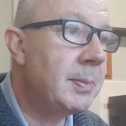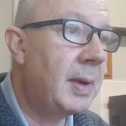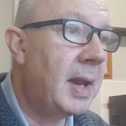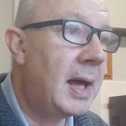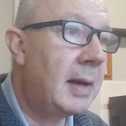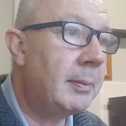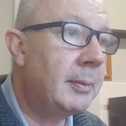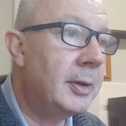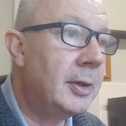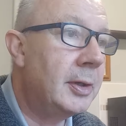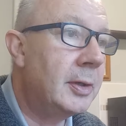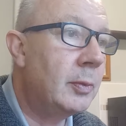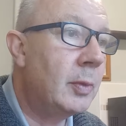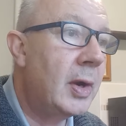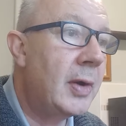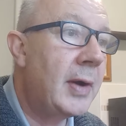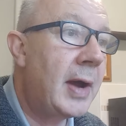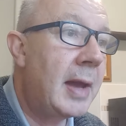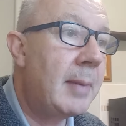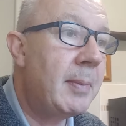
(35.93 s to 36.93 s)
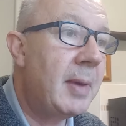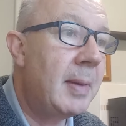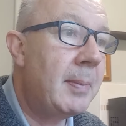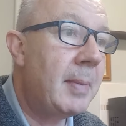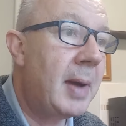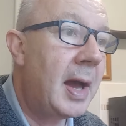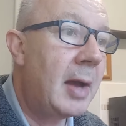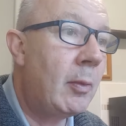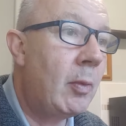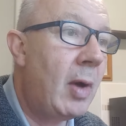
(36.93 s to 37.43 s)
Blackburn, where I met
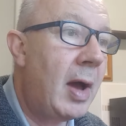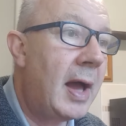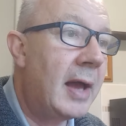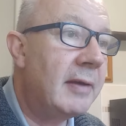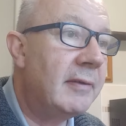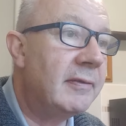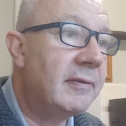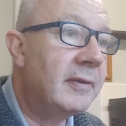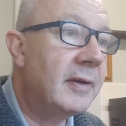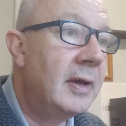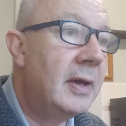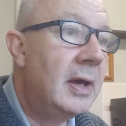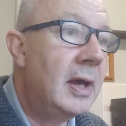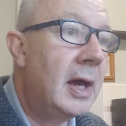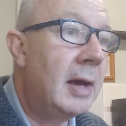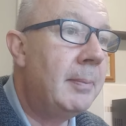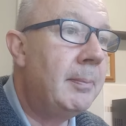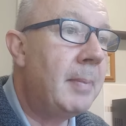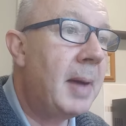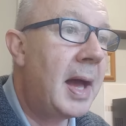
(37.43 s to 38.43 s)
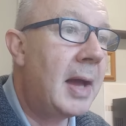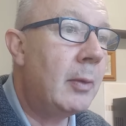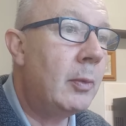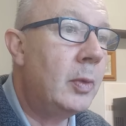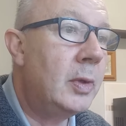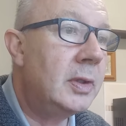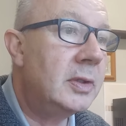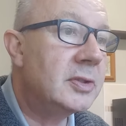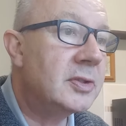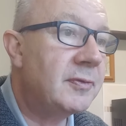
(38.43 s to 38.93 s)
my wife and my
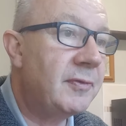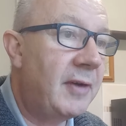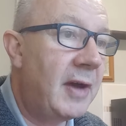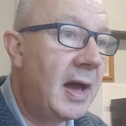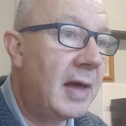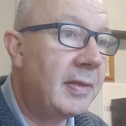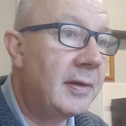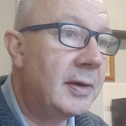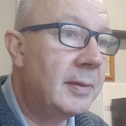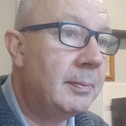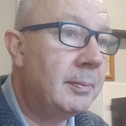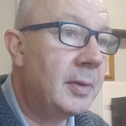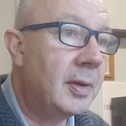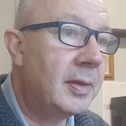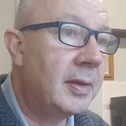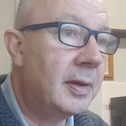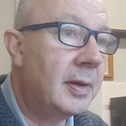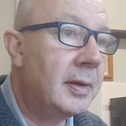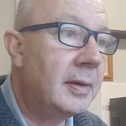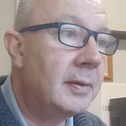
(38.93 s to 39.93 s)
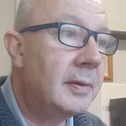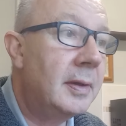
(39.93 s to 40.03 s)
Will's father and mother,